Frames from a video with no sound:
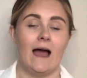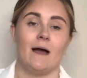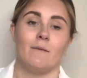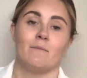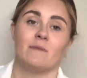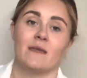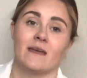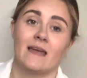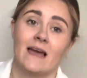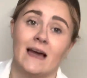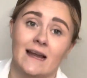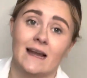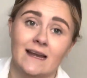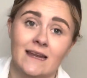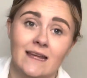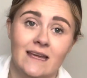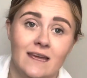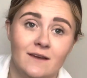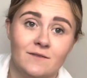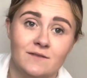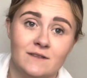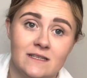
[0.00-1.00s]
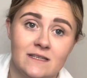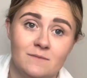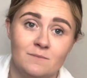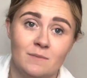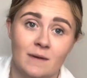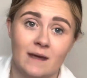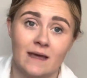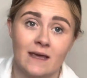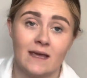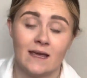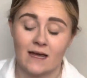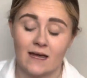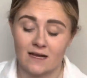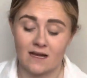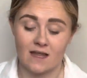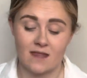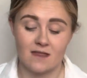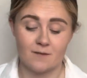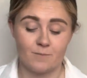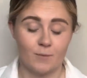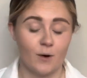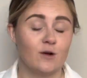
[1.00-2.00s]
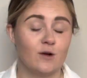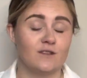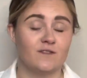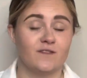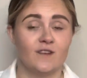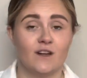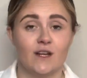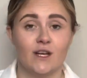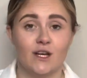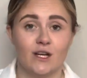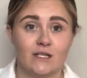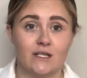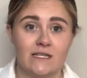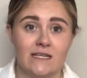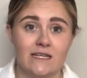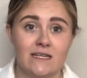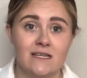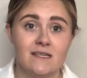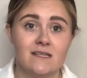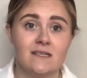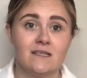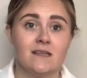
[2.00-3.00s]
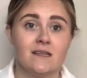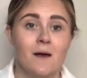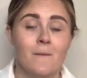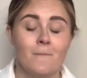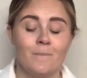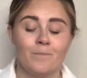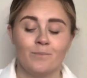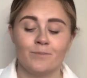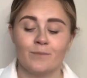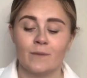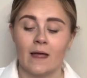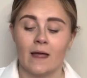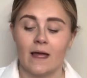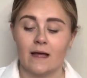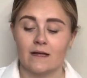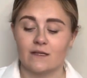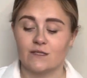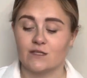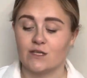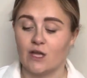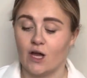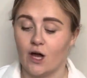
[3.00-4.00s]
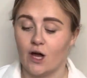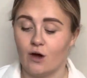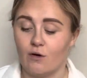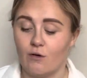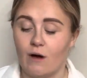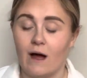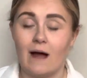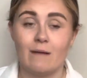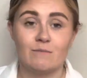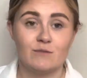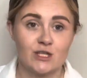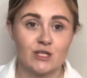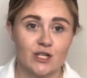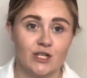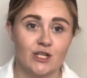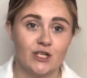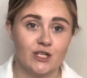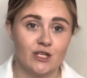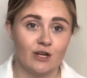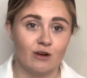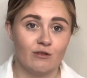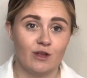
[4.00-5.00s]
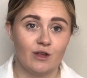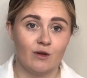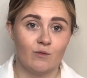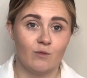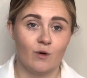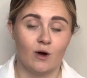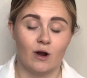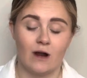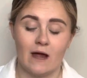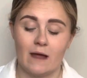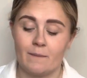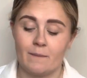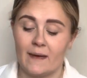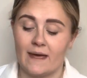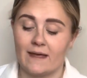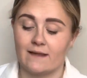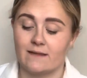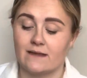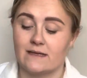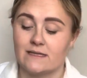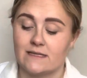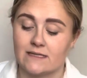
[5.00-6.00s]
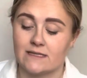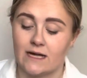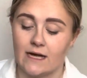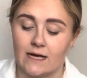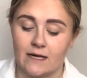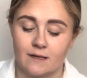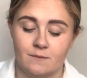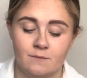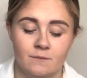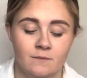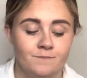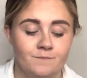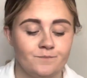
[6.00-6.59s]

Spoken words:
They kindly gifted me another box full of goodies, so I'm just going to show you what I picked this time.